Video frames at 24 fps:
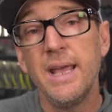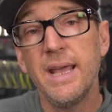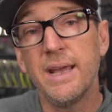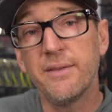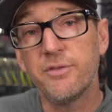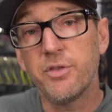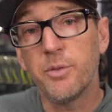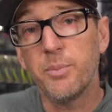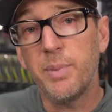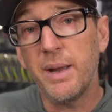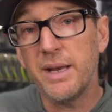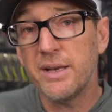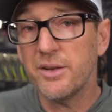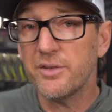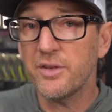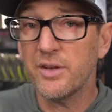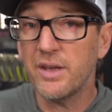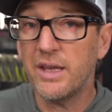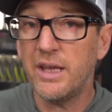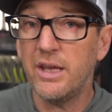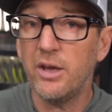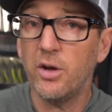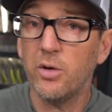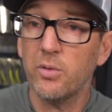If the bait
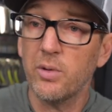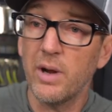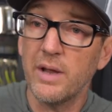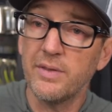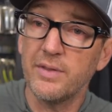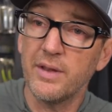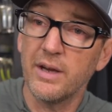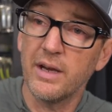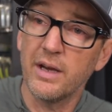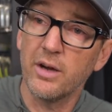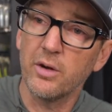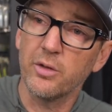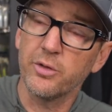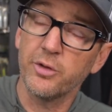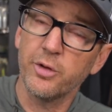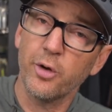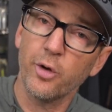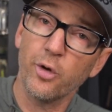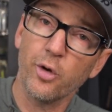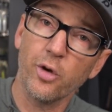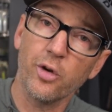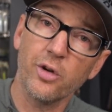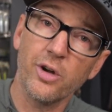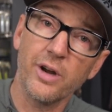doesn't keel right, then it'll
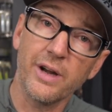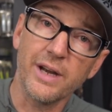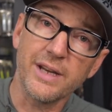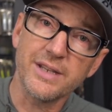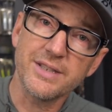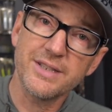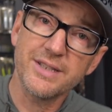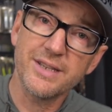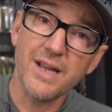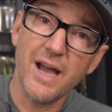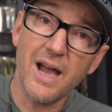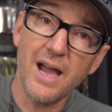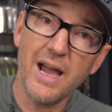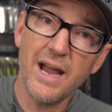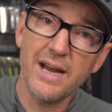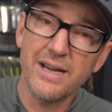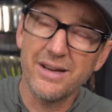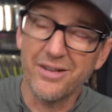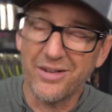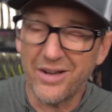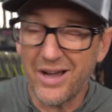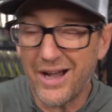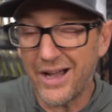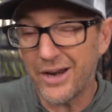turn on its side
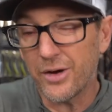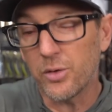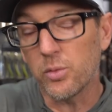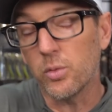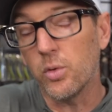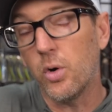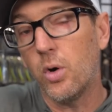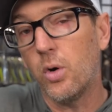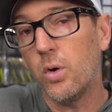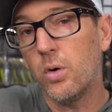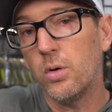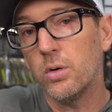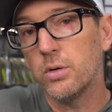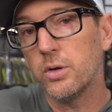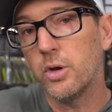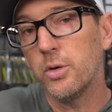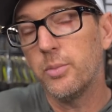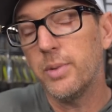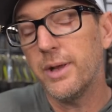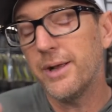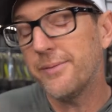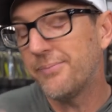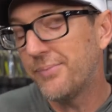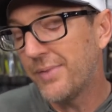and it'll kind of roll a
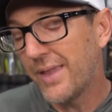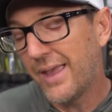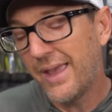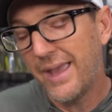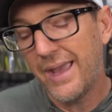little bit,